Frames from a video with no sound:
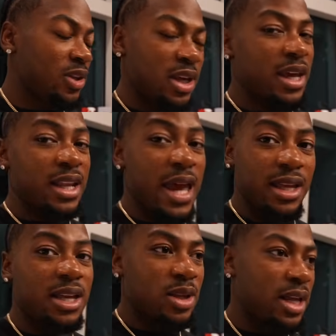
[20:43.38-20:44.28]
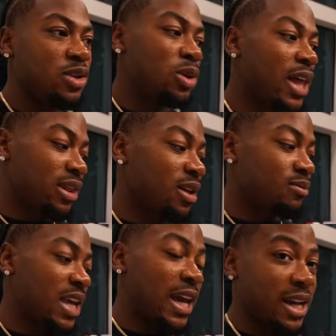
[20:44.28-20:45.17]
and you let them
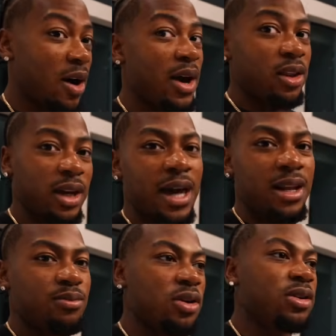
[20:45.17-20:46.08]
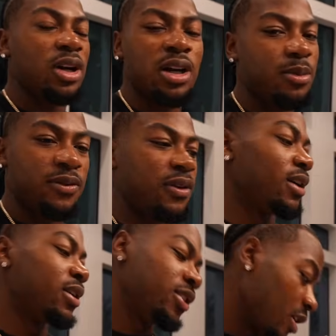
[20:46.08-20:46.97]
take it out and look at it, bro, you're going to be fine.
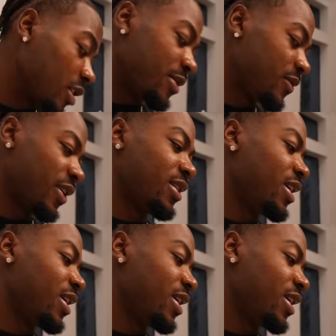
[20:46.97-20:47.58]
You're going to be fine.